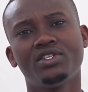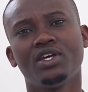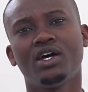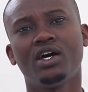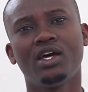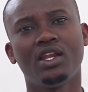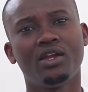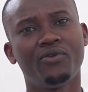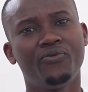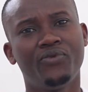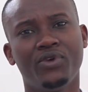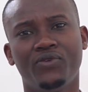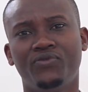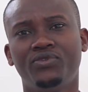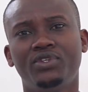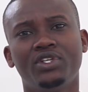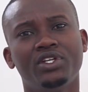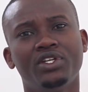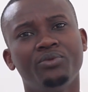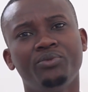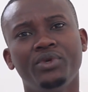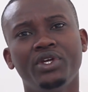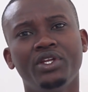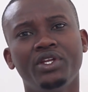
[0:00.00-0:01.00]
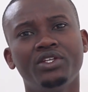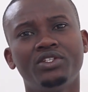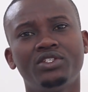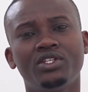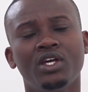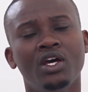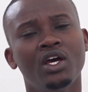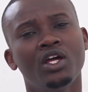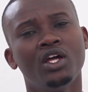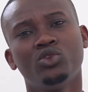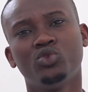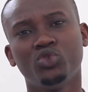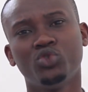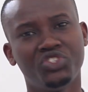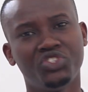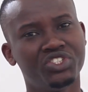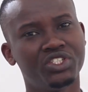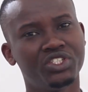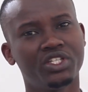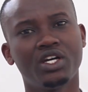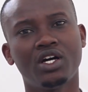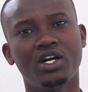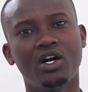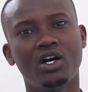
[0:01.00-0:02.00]
like 15 minutes to
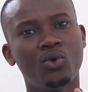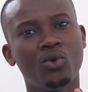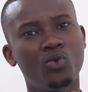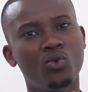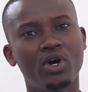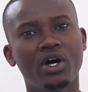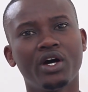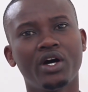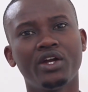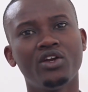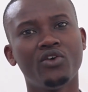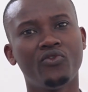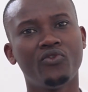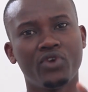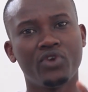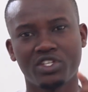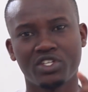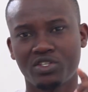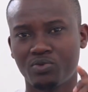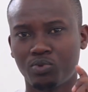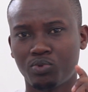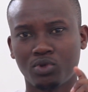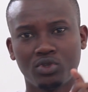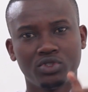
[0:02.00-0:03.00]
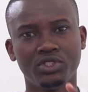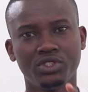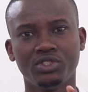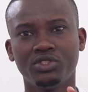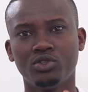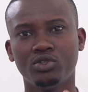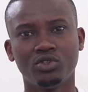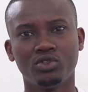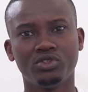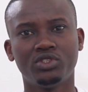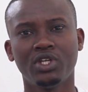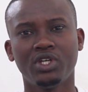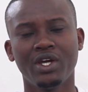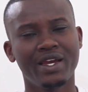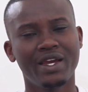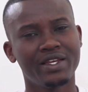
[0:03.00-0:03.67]
share a word of Exploding Dots.